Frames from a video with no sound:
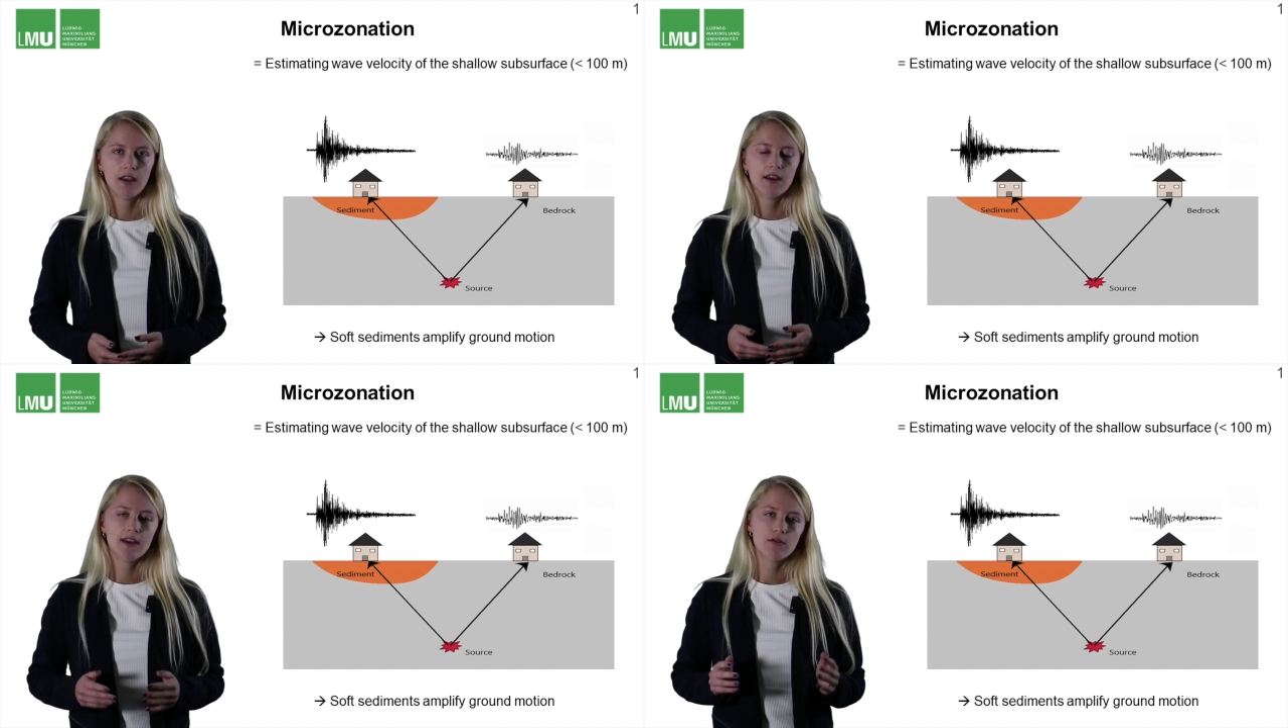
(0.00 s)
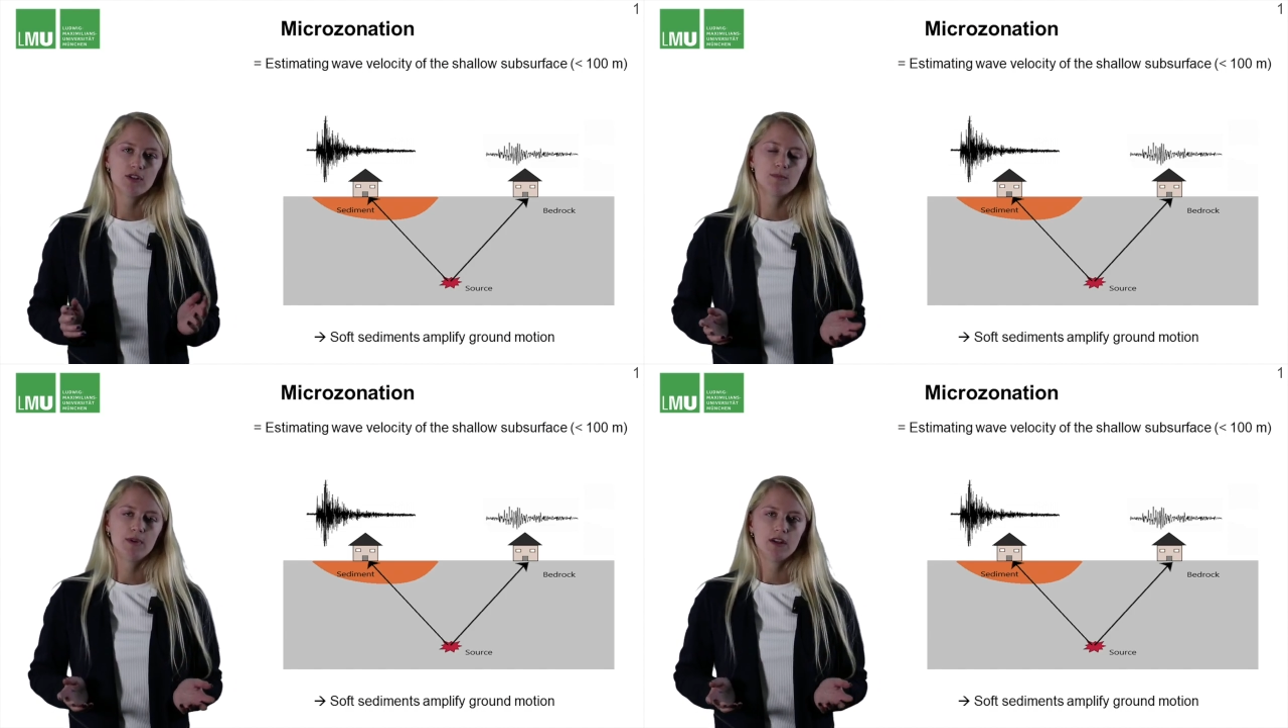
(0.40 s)
Here we
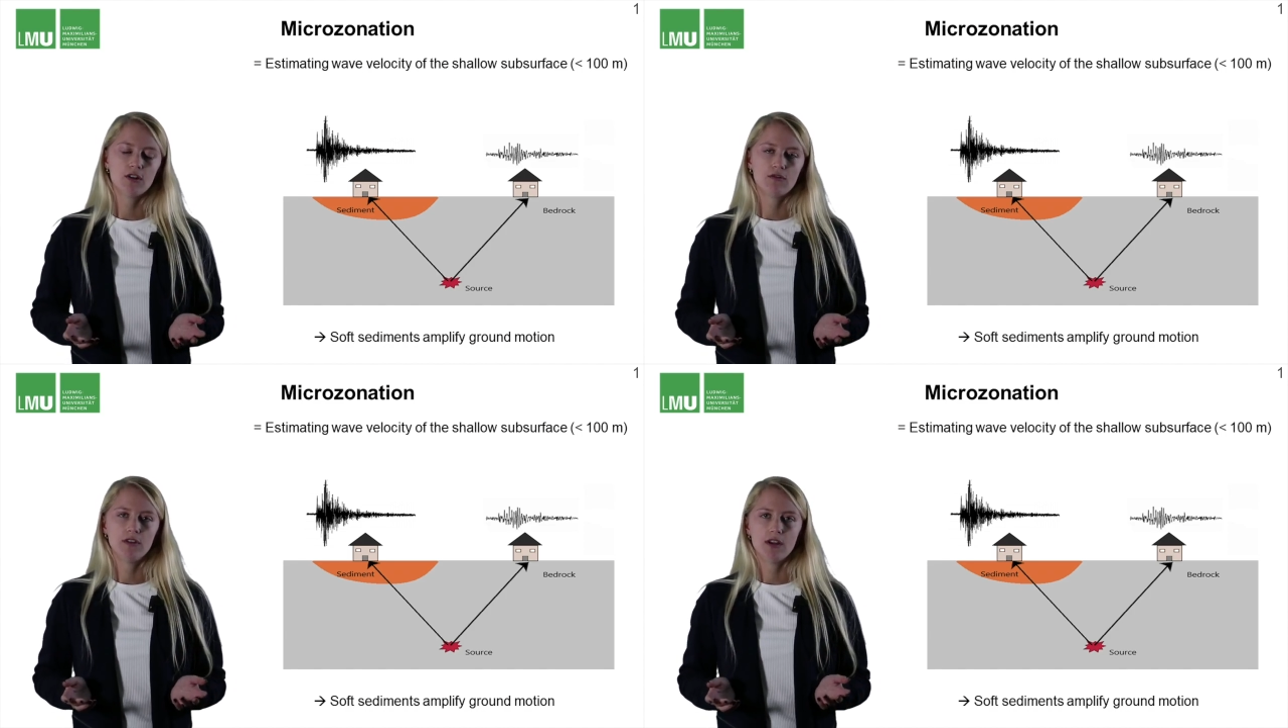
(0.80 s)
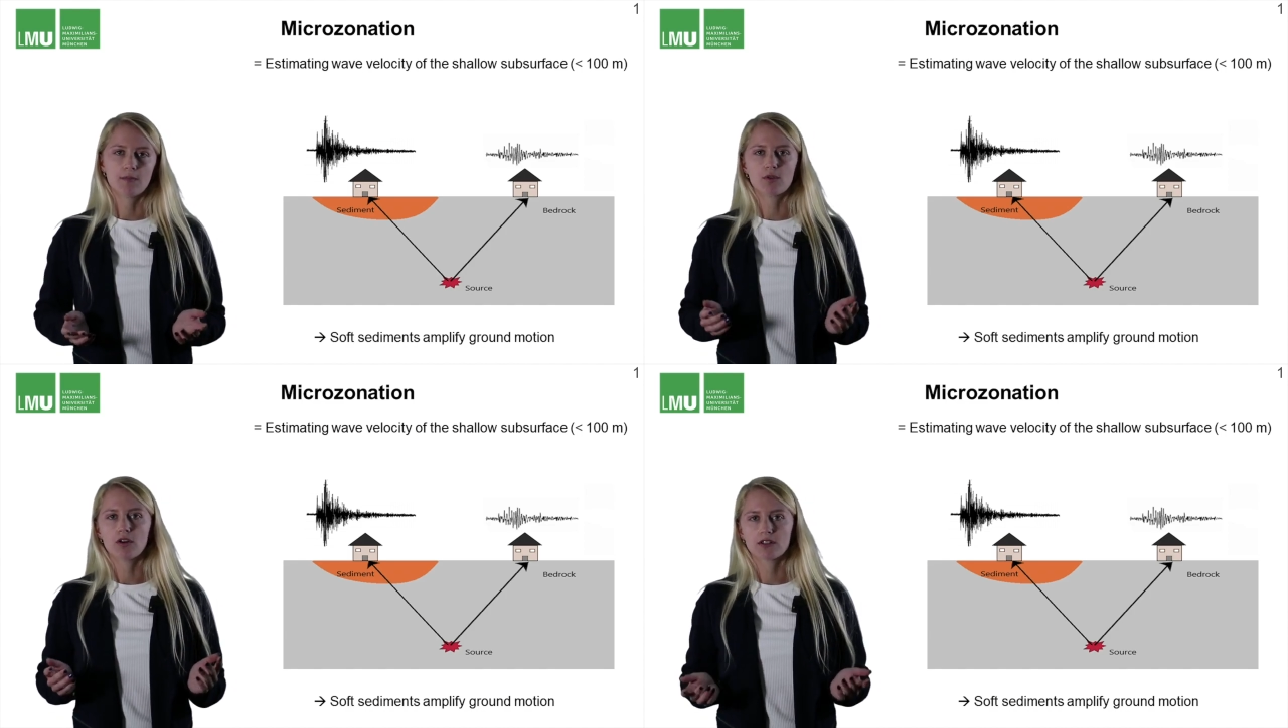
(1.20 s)
speak of the
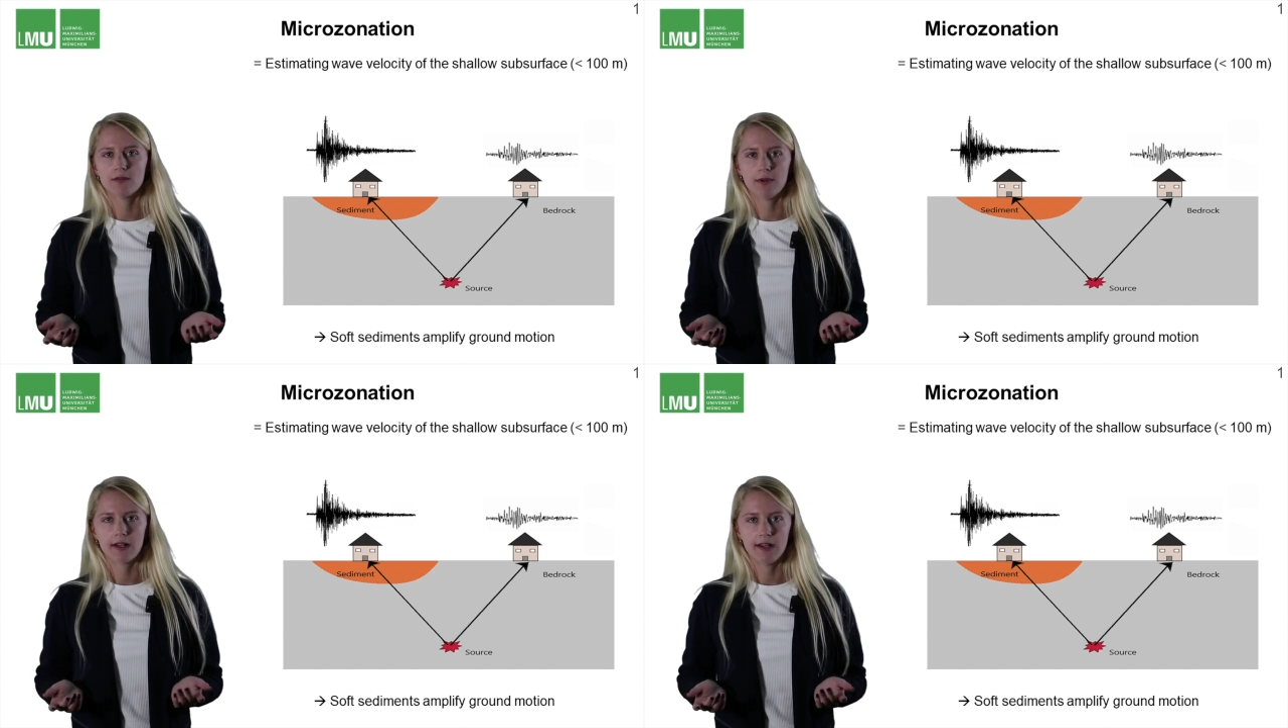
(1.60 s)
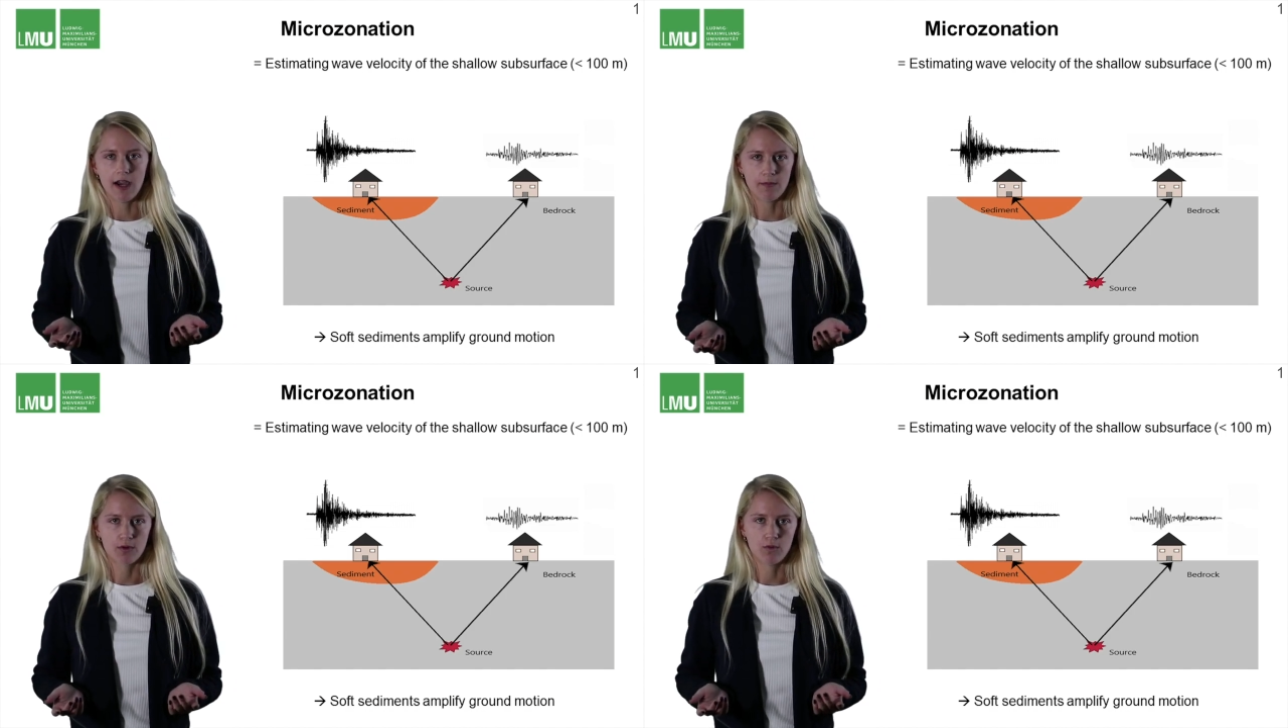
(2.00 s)
approximately
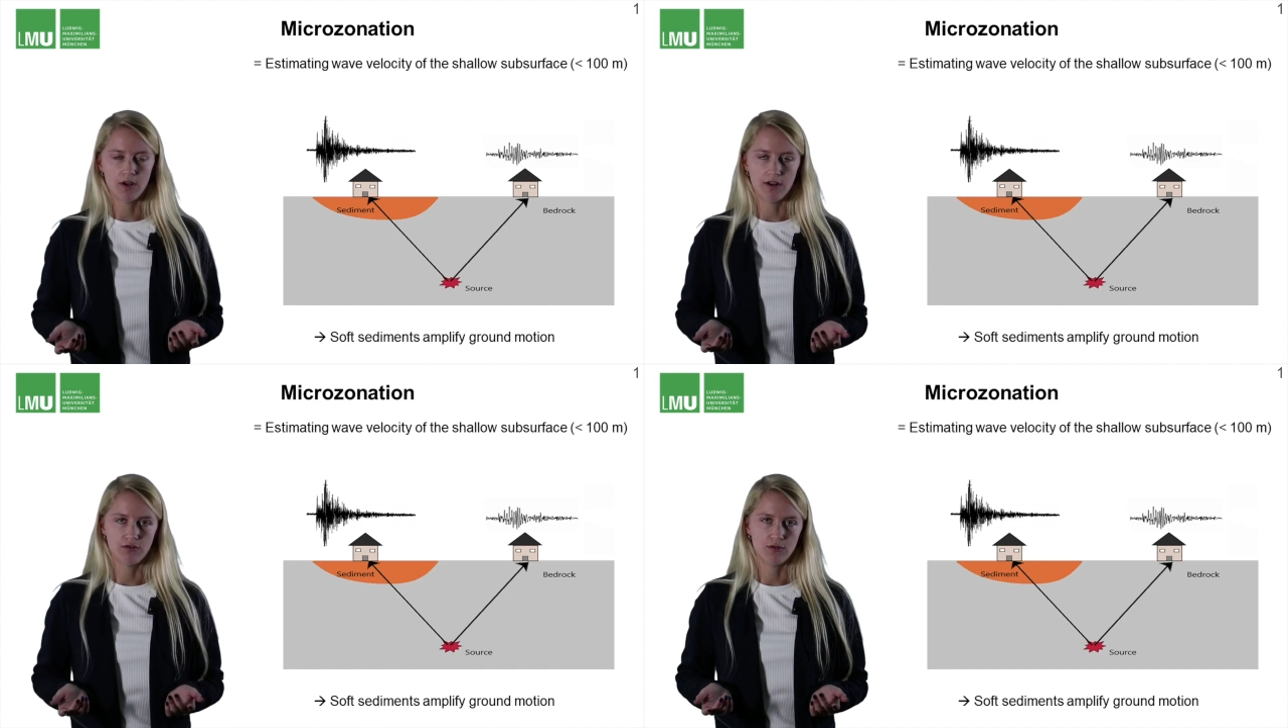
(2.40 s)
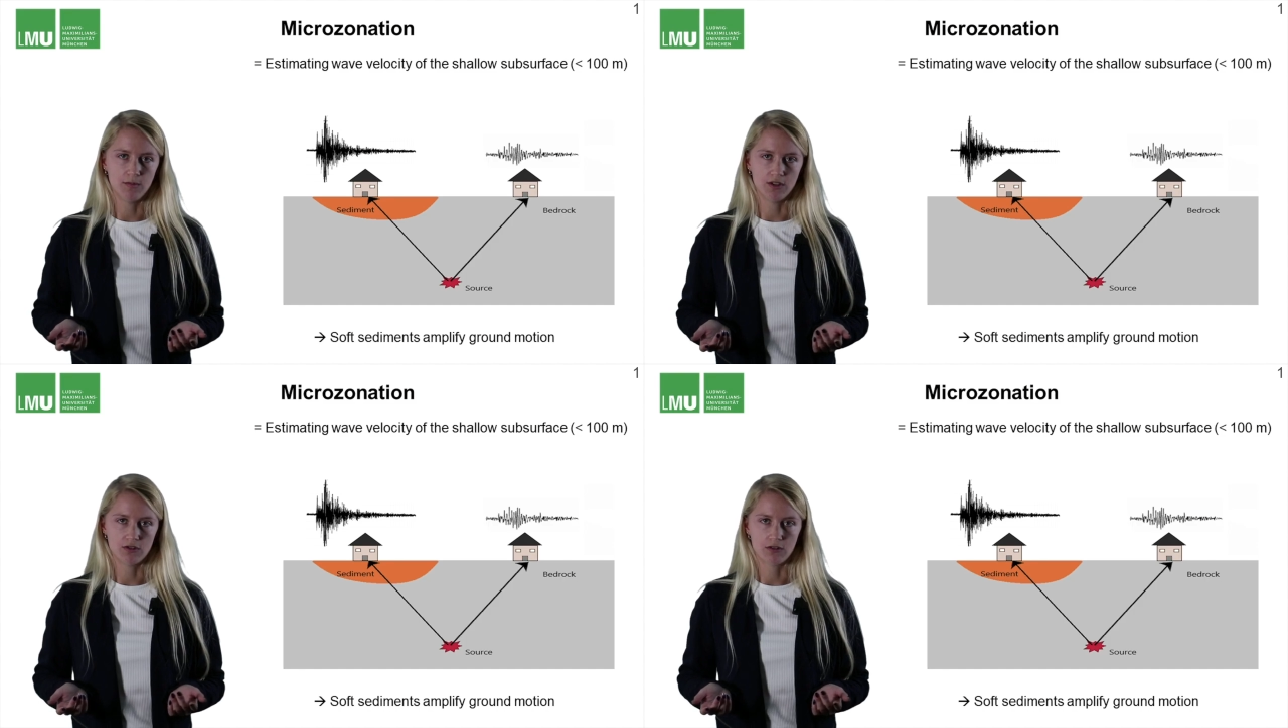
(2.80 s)
upper 100
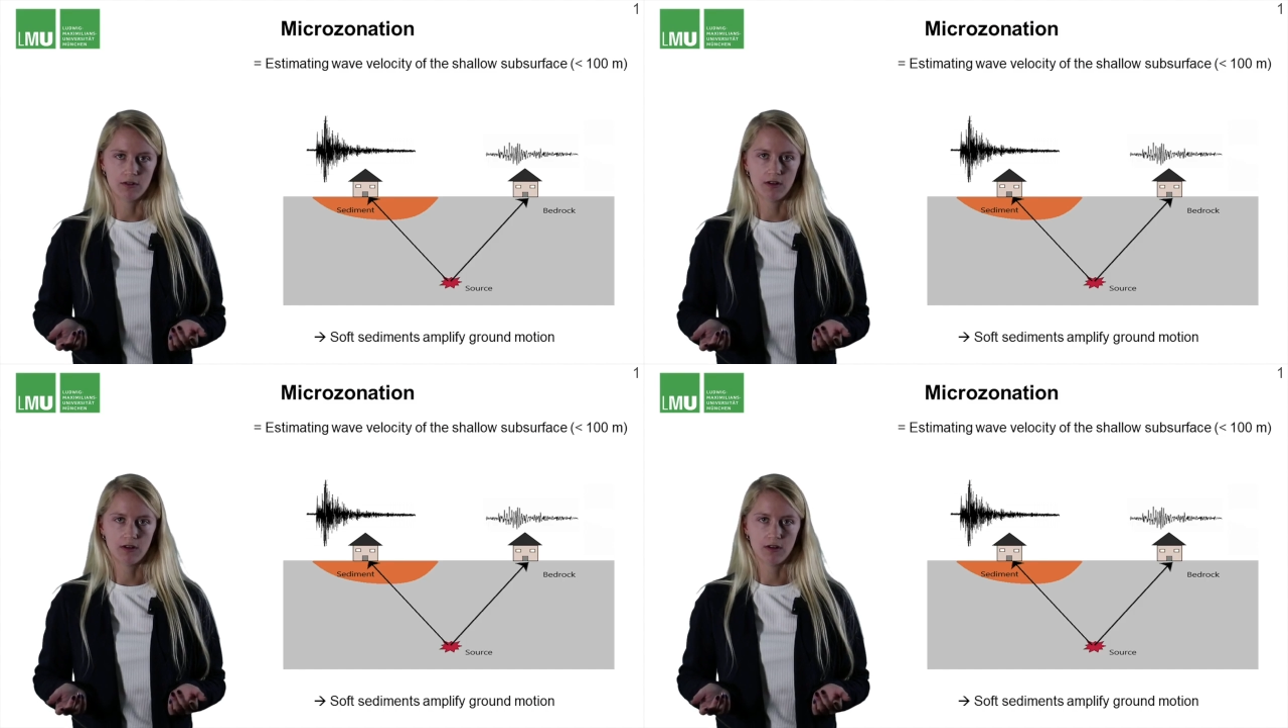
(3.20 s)
meter.